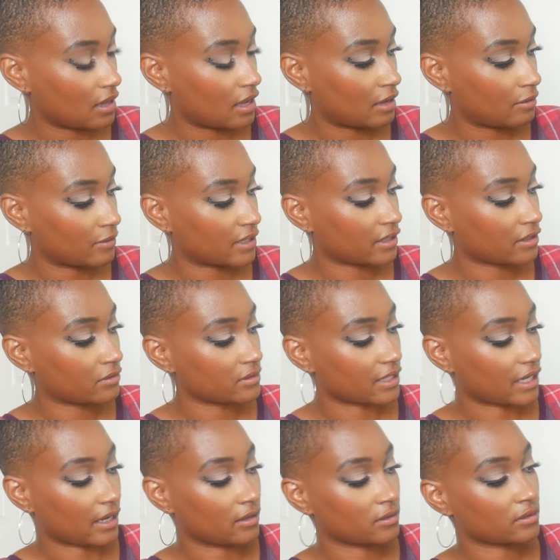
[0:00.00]
And when I go
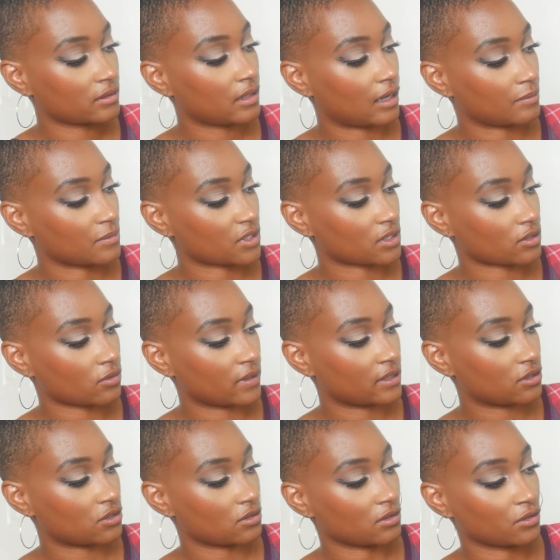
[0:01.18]
down, I'm just going
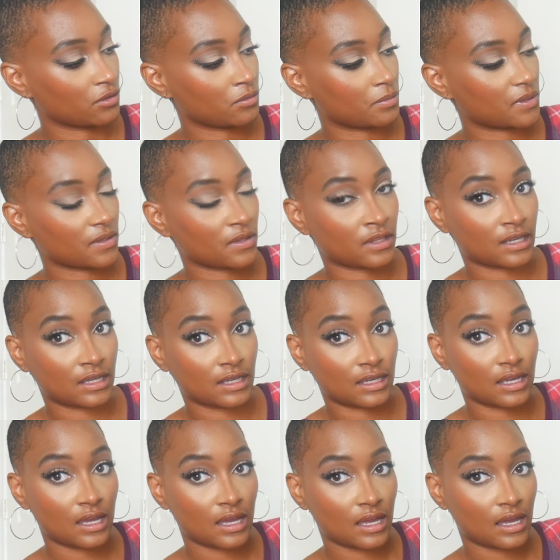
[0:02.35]
to loop the,
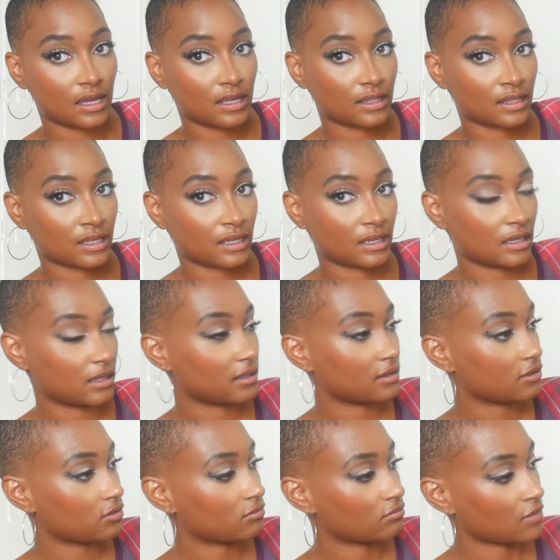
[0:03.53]
the
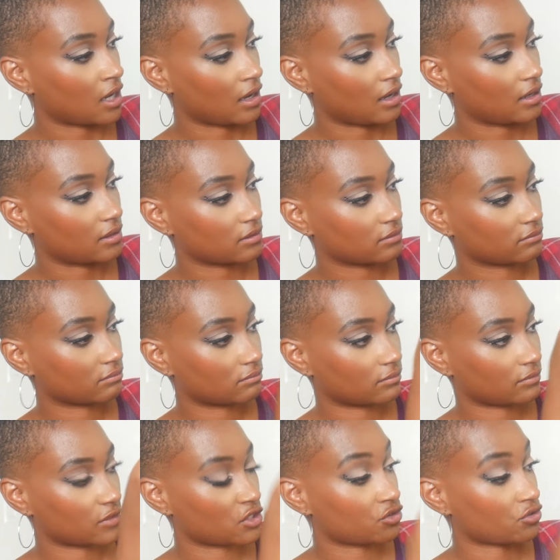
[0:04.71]
uh,
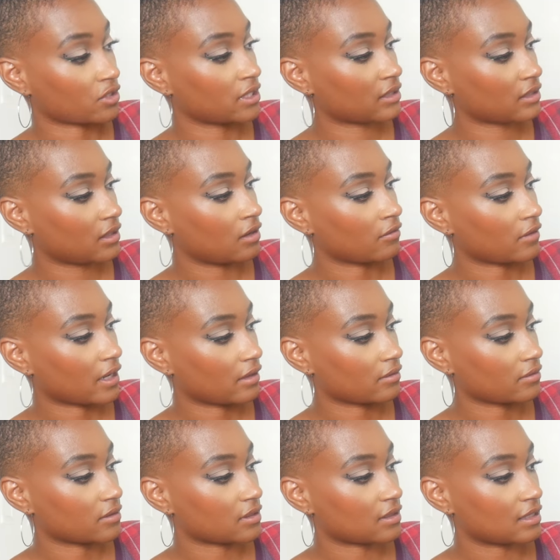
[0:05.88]
string
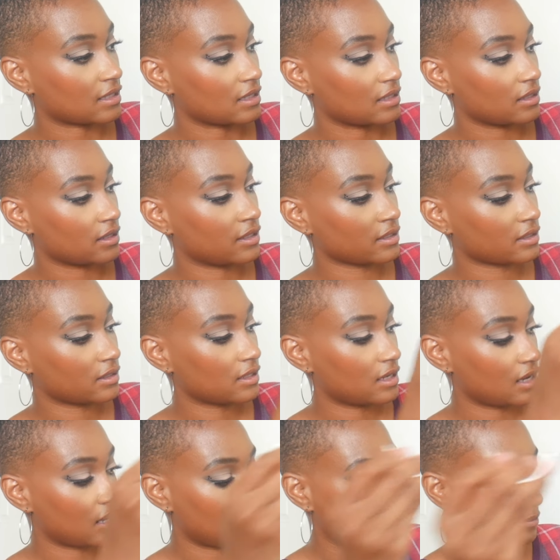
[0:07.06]
around the hook
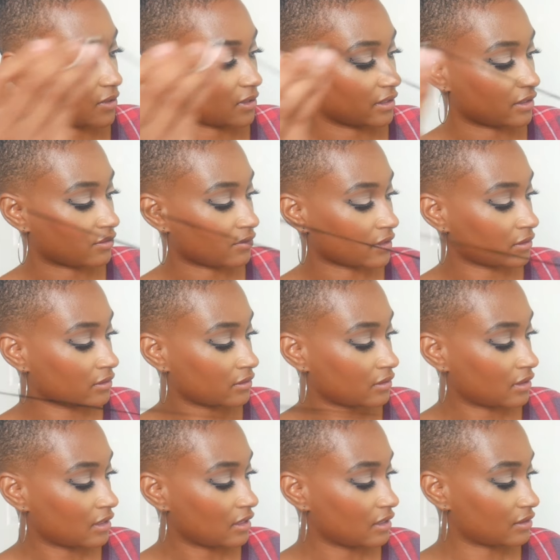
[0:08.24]
and pull it through.
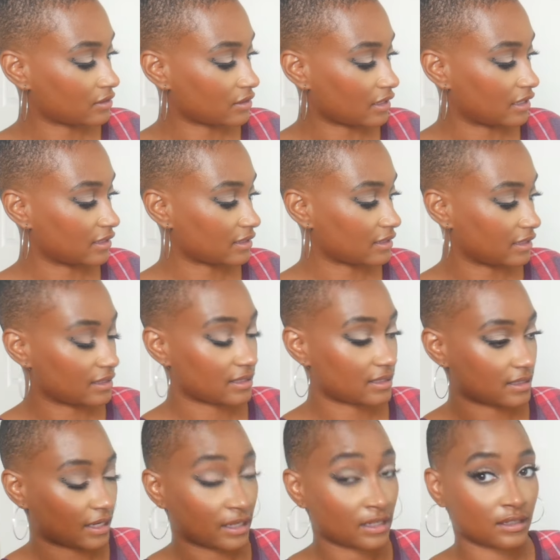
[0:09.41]
So then it's nice and
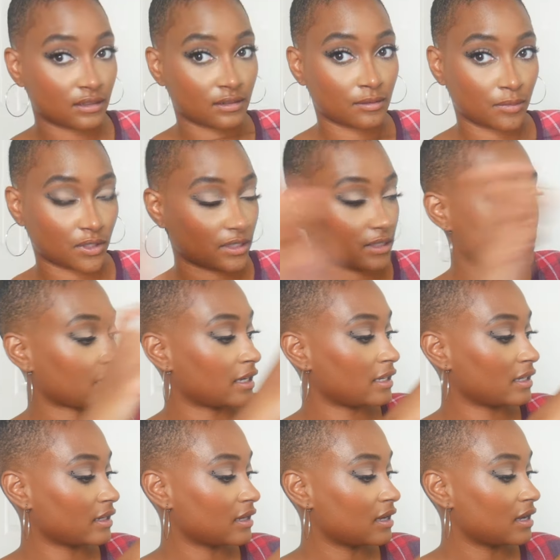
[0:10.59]
tight, pull it
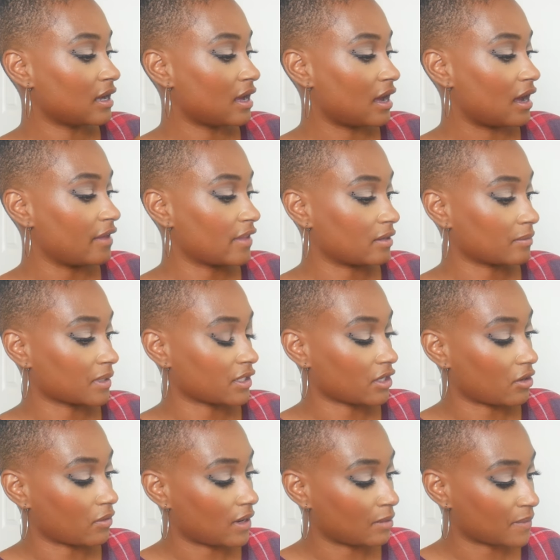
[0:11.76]
tight, and then I'm gonna
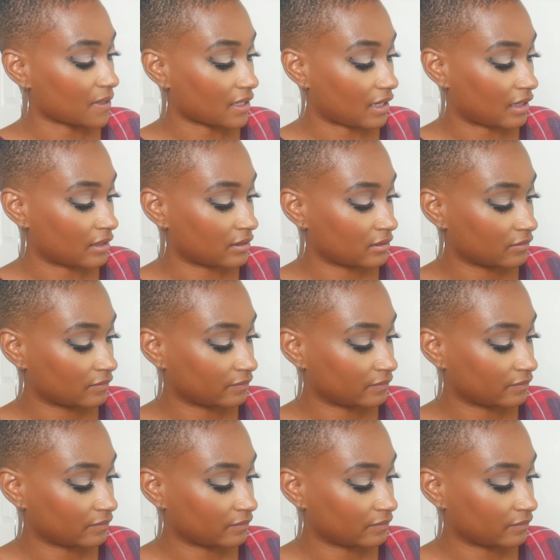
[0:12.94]
go up again.